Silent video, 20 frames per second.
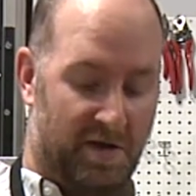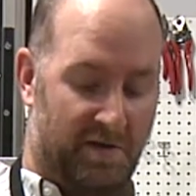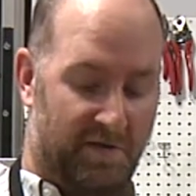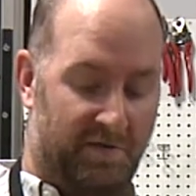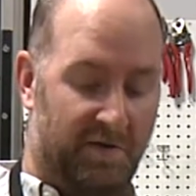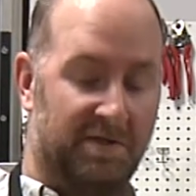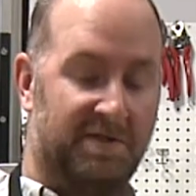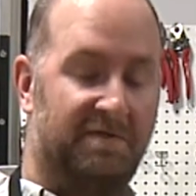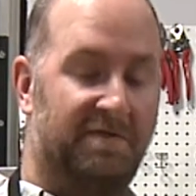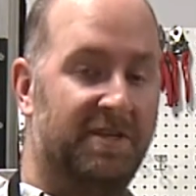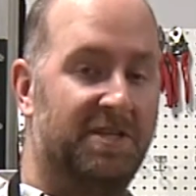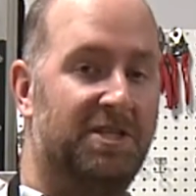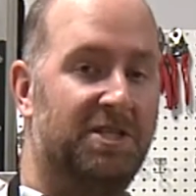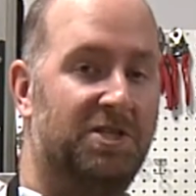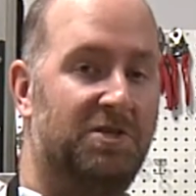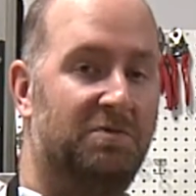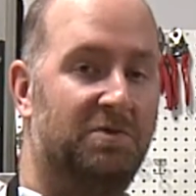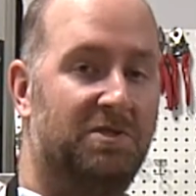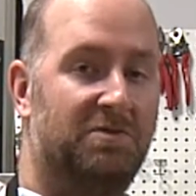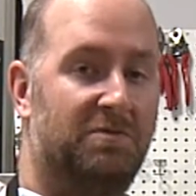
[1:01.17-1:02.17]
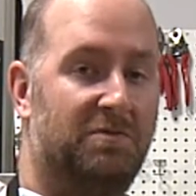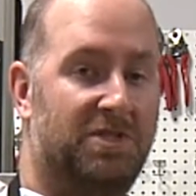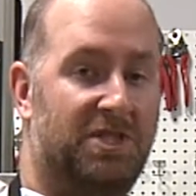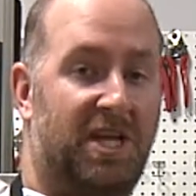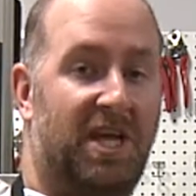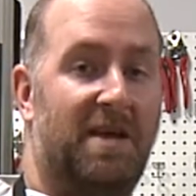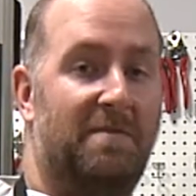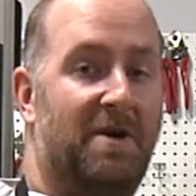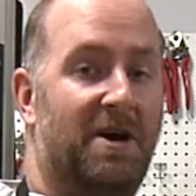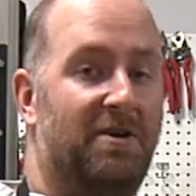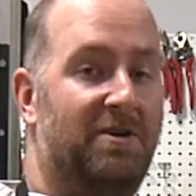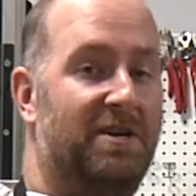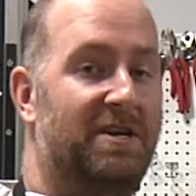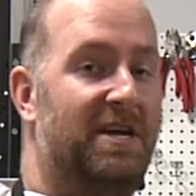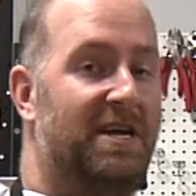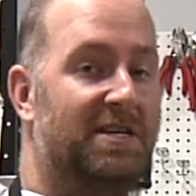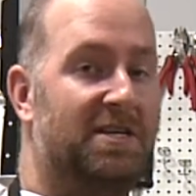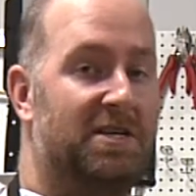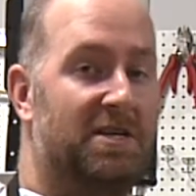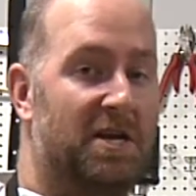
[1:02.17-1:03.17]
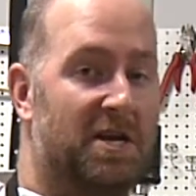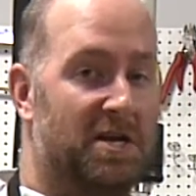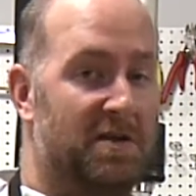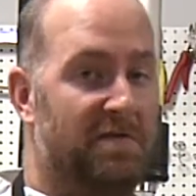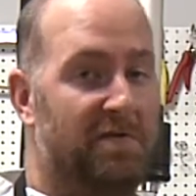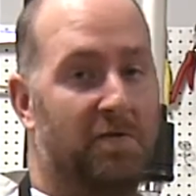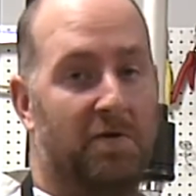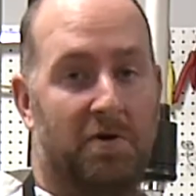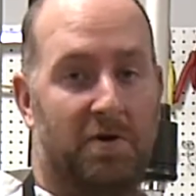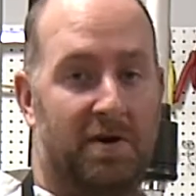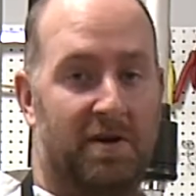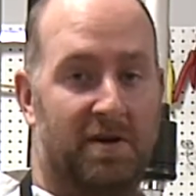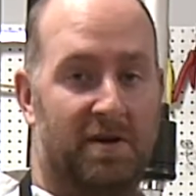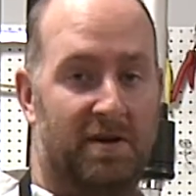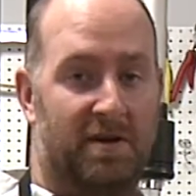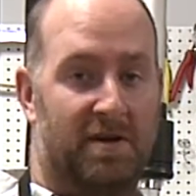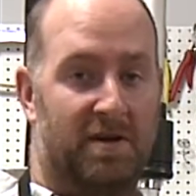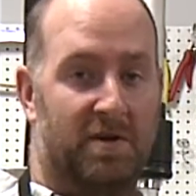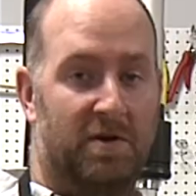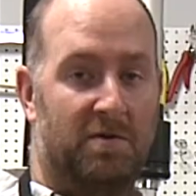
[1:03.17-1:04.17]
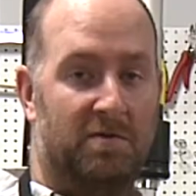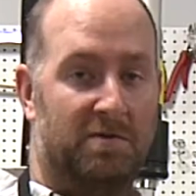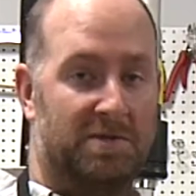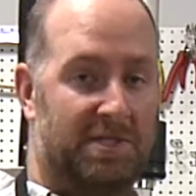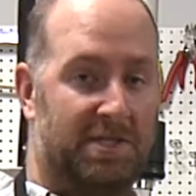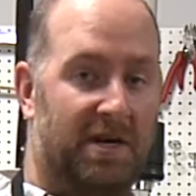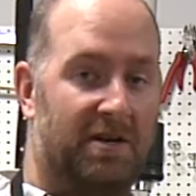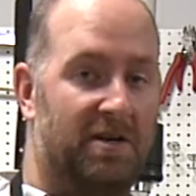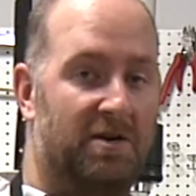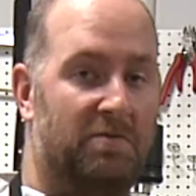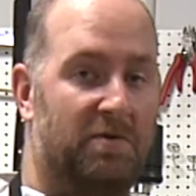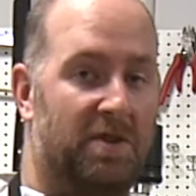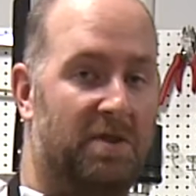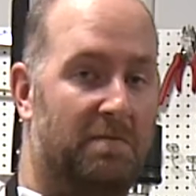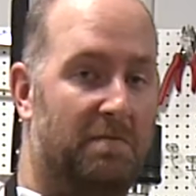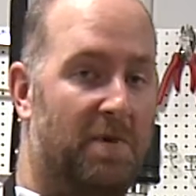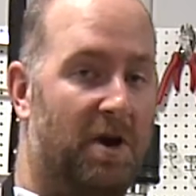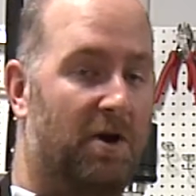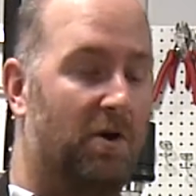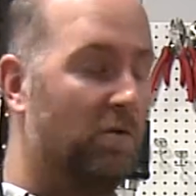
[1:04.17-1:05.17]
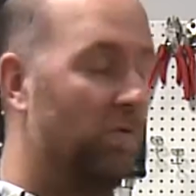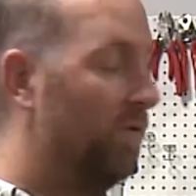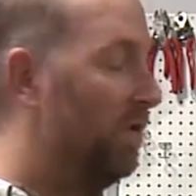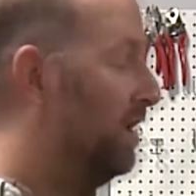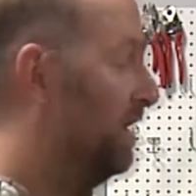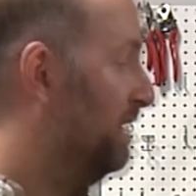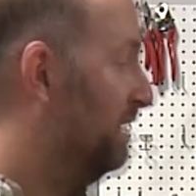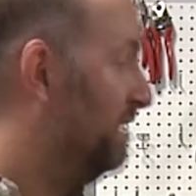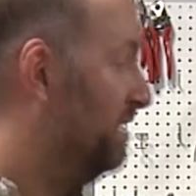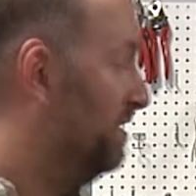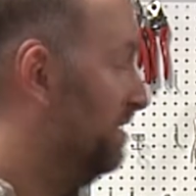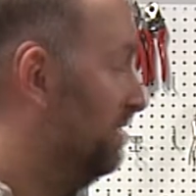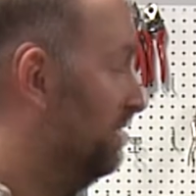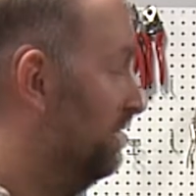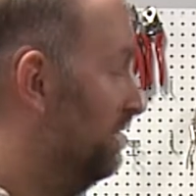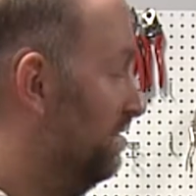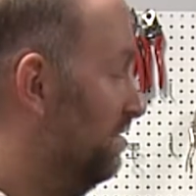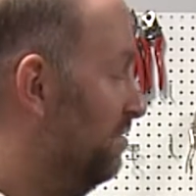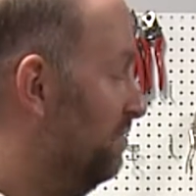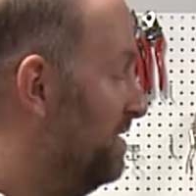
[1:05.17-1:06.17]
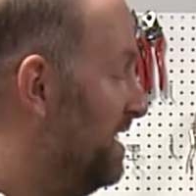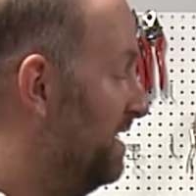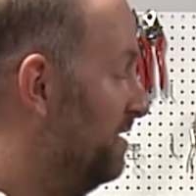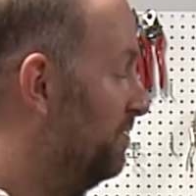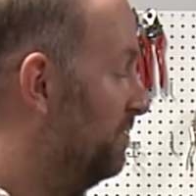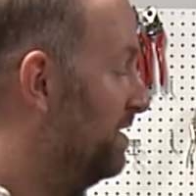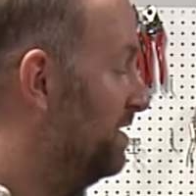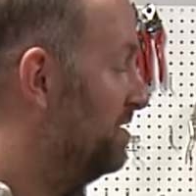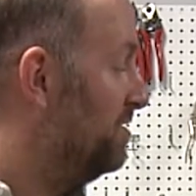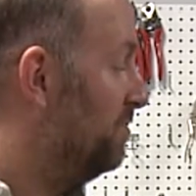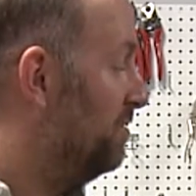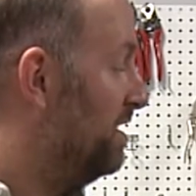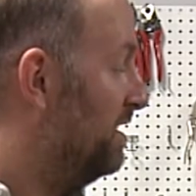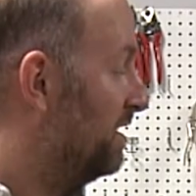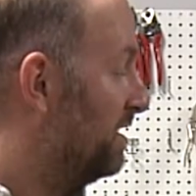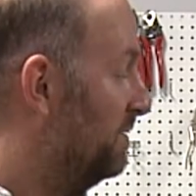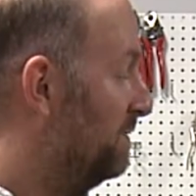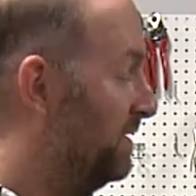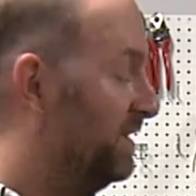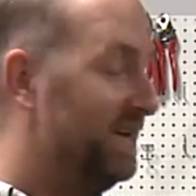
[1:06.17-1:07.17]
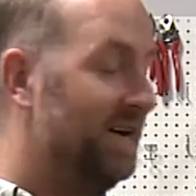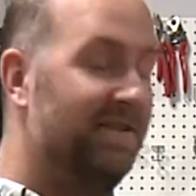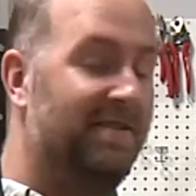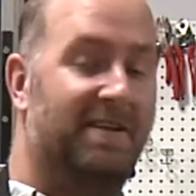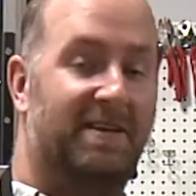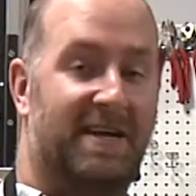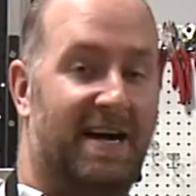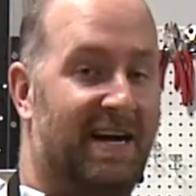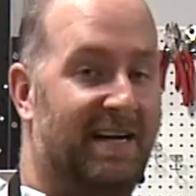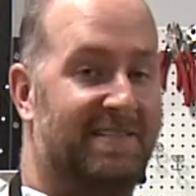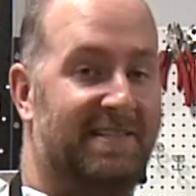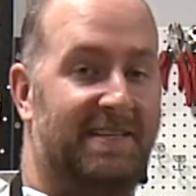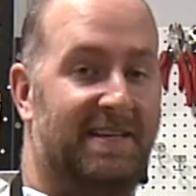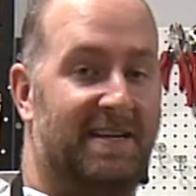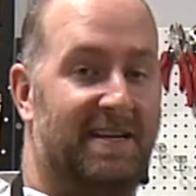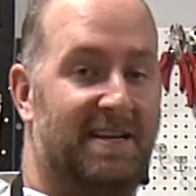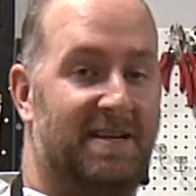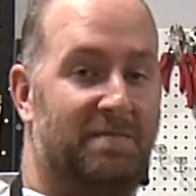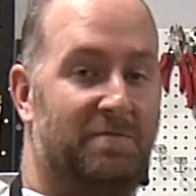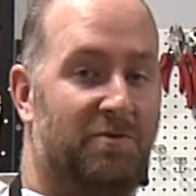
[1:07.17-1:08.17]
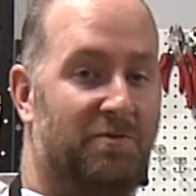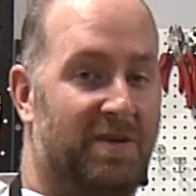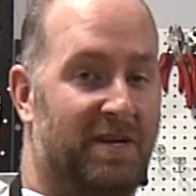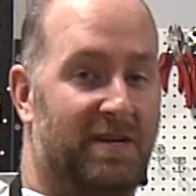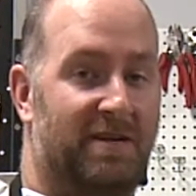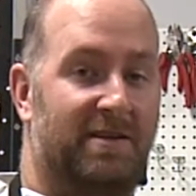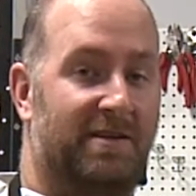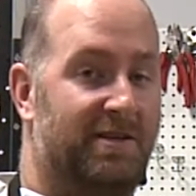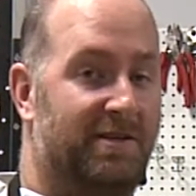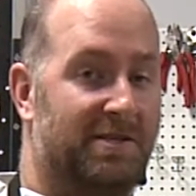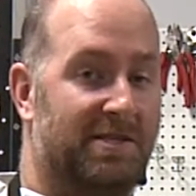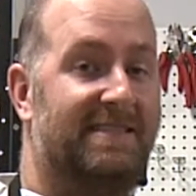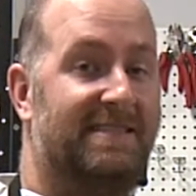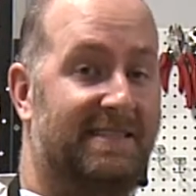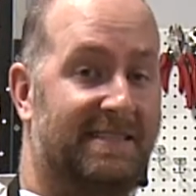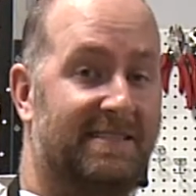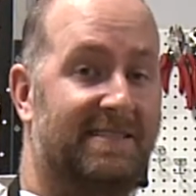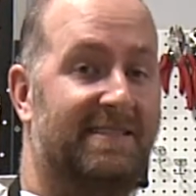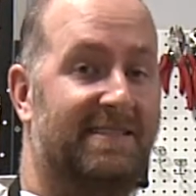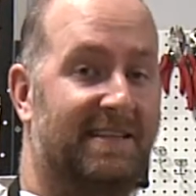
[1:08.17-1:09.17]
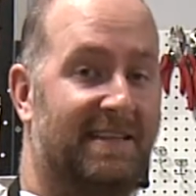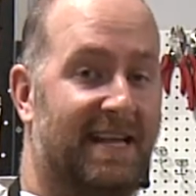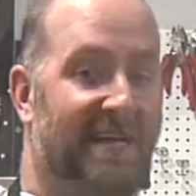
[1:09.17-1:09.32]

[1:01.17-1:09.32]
First vintage, which came out in 1984, was started with a Mark I. No matter where you walk up and down the docks at any marina, you'll still see